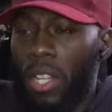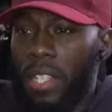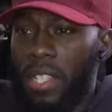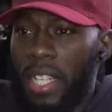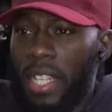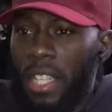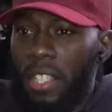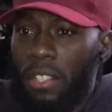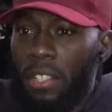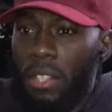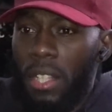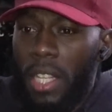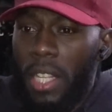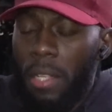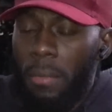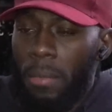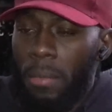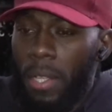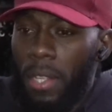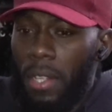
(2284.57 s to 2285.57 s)
All of the estates you
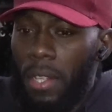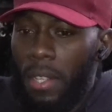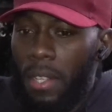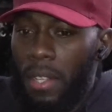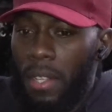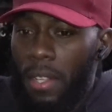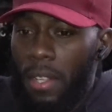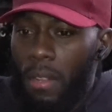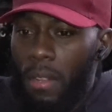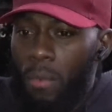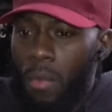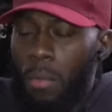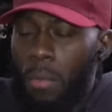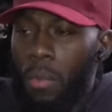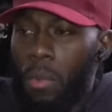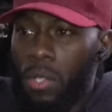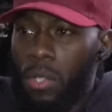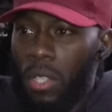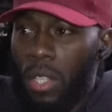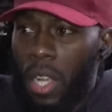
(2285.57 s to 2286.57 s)
named
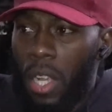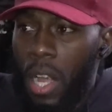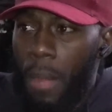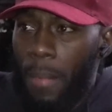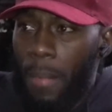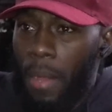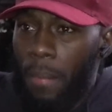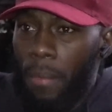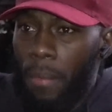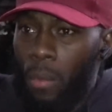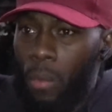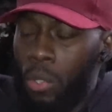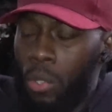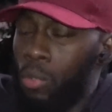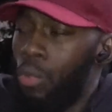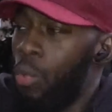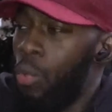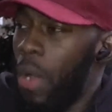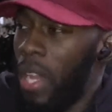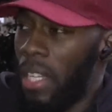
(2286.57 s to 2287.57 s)
when we was on the come up, it
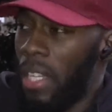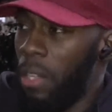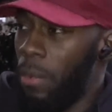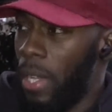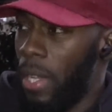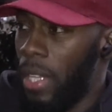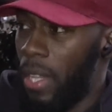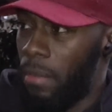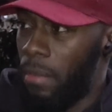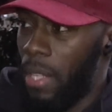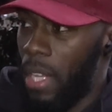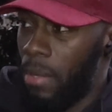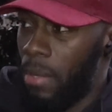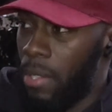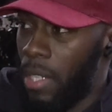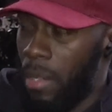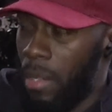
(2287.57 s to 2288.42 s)
was all one anyway them times.